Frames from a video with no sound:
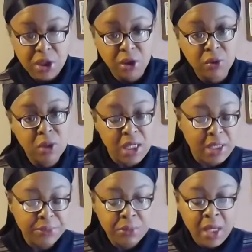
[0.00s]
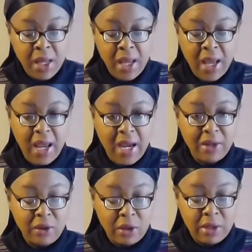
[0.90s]
a glue gun
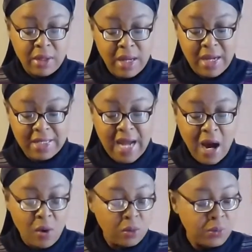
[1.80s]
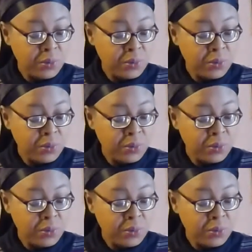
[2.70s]
and a dowel.